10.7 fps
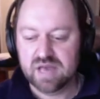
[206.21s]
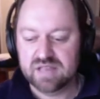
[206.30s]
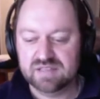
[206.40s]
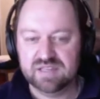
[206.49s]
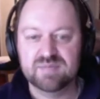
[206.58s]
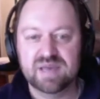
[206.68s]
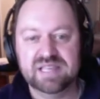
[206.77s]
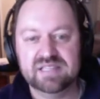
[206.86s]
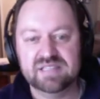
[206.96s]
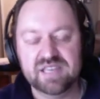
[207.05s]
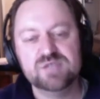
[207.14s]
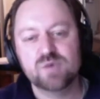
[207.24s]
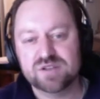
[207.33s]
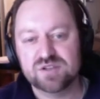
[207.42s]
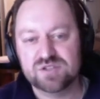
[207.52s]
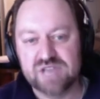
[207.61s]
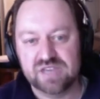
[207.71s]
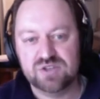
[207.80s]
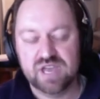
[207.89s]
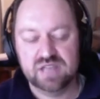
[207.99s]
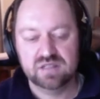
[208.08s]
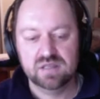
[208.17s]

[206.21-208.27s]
say in my late teens watching Jackie Chan,